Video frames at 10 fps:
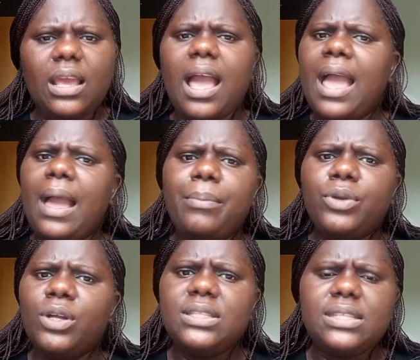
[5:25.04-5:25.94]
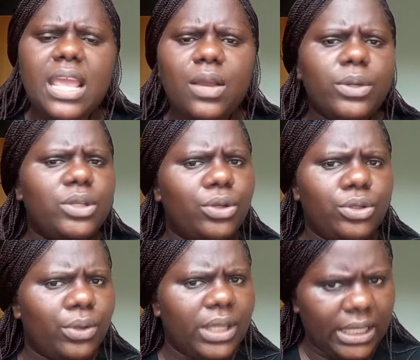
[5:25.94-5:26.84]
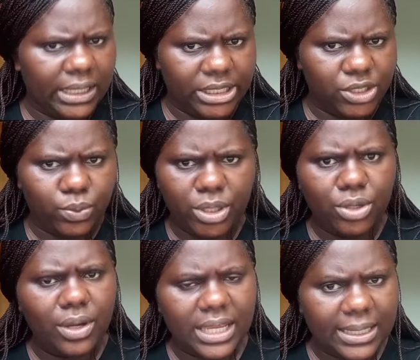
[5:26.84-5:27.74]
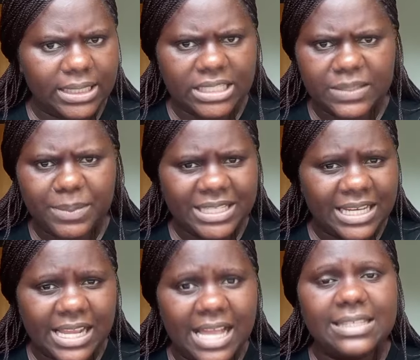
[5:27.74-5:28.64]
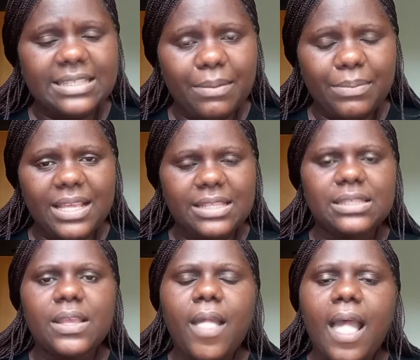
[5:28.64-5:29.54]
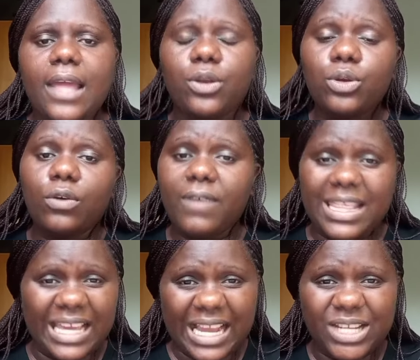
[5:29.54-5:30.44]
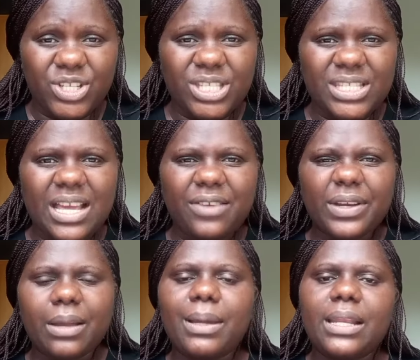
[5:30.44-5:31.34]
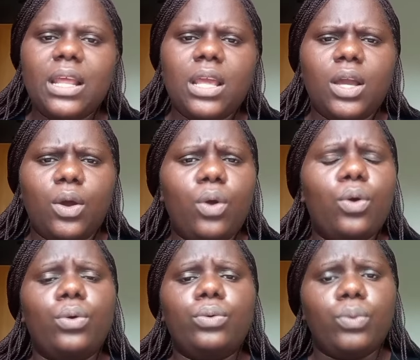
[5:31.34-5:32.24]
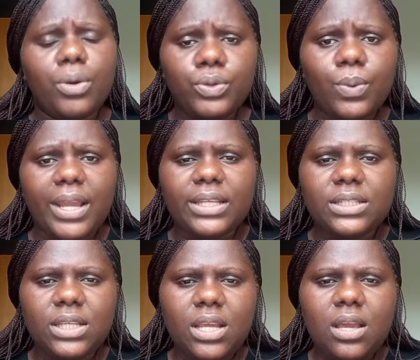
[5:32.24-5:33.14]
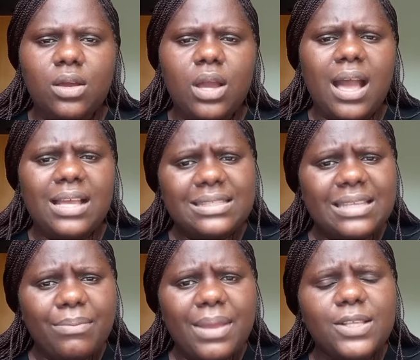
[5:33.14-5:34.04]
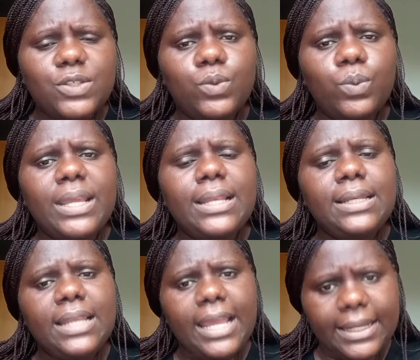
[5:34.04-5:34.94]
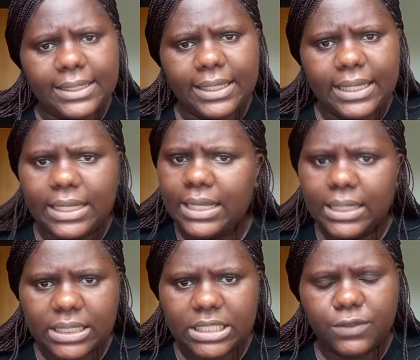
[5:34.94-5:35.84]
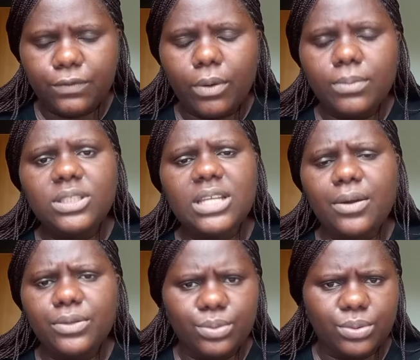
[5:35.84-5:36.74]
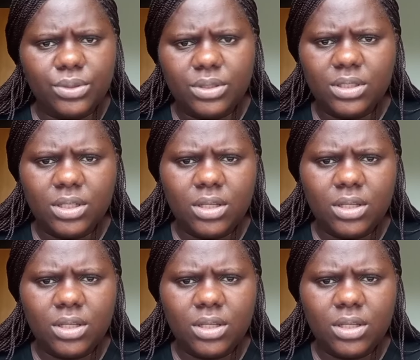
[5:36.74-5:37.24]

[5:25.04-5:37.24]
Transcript: I'm not saying we don't know English. We know English, especially as Zambians. I don't know of other countries in Africa, but or worldwide. As Zambians, we learn in English from childhood.